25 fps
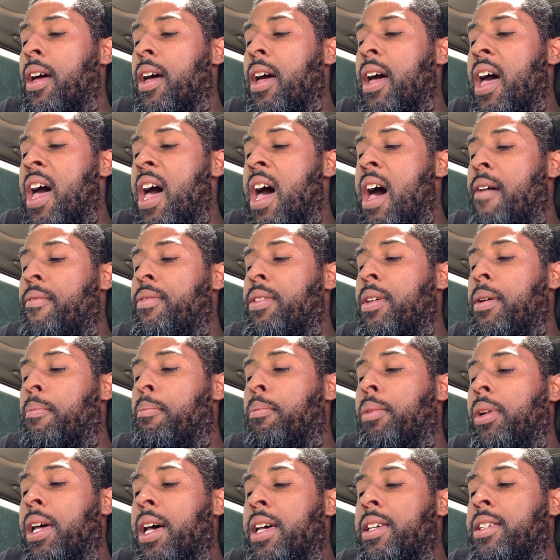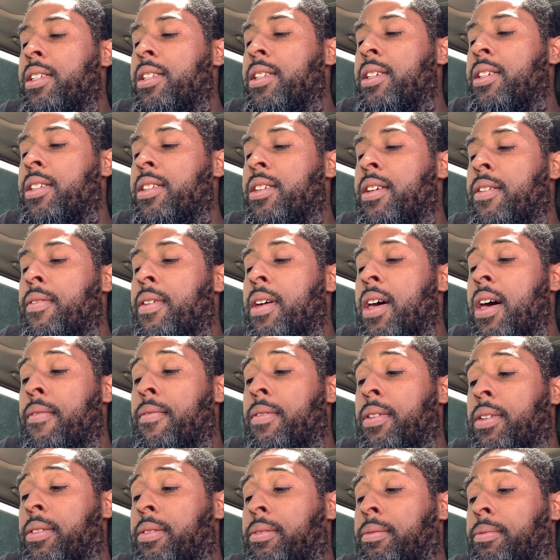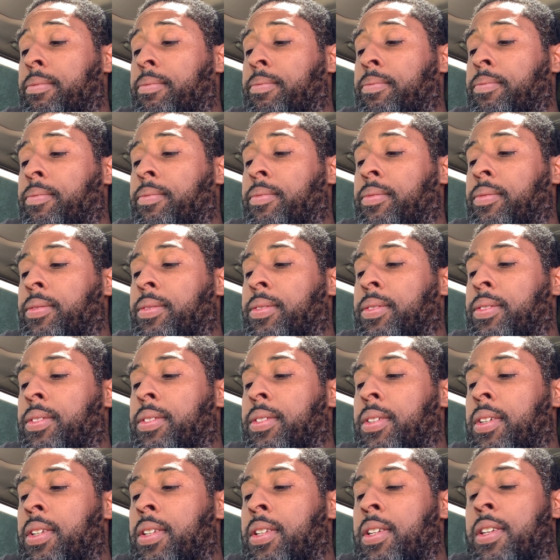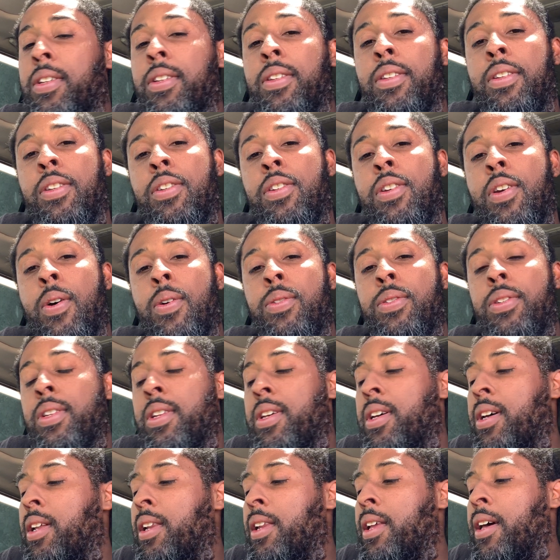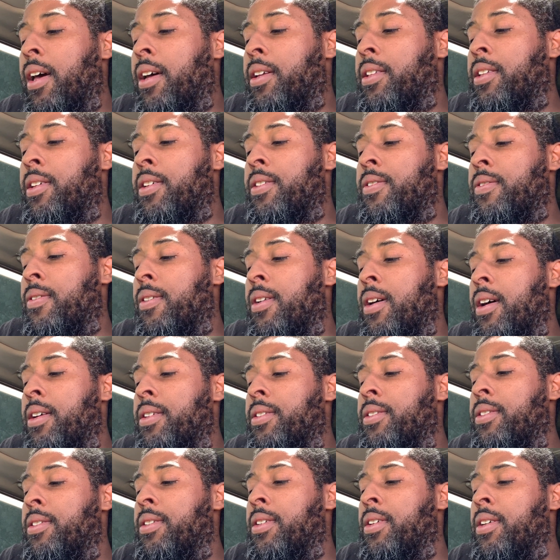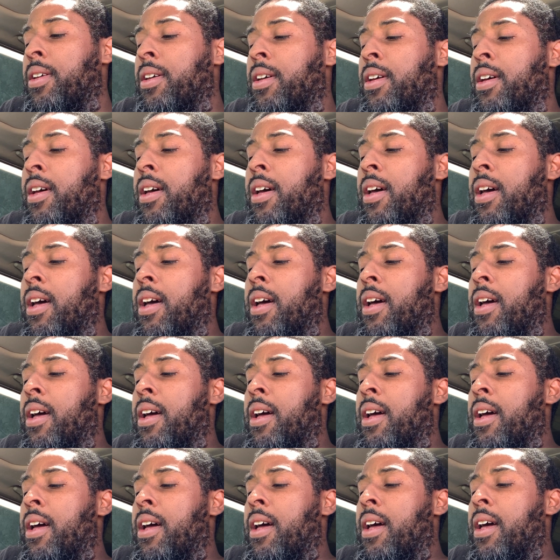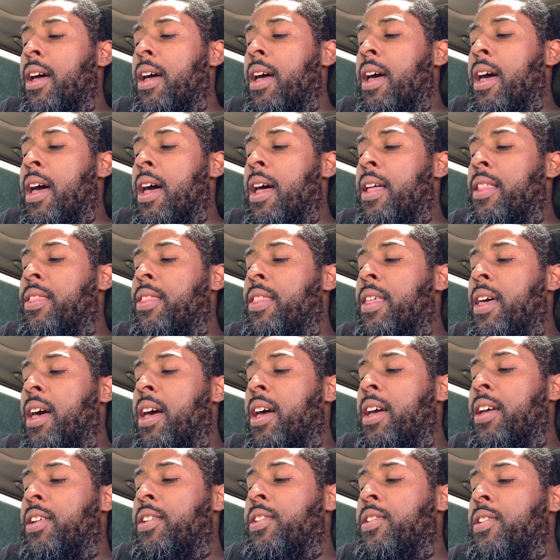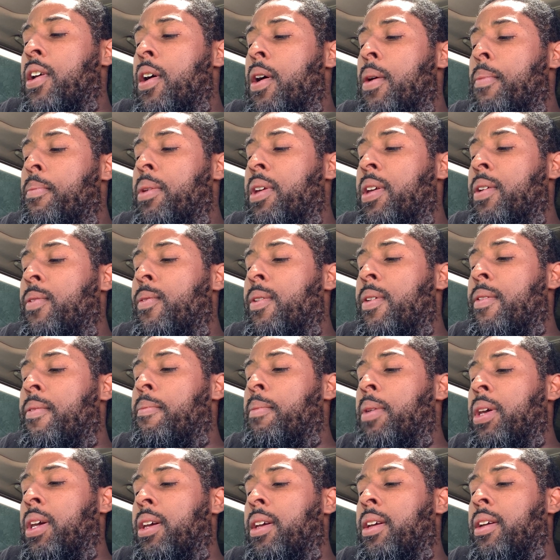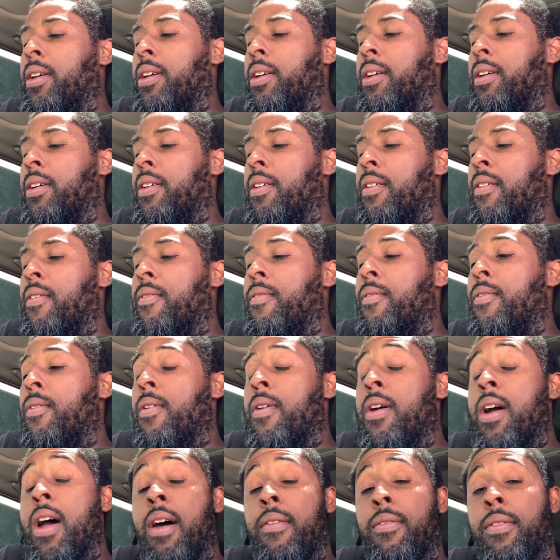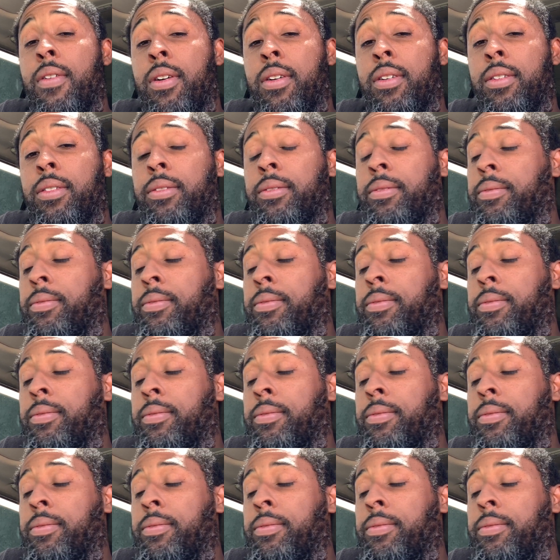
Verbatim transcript: have the blessedness of heaven, the chosen, the elect, the Israelites, and they shall be with me forever.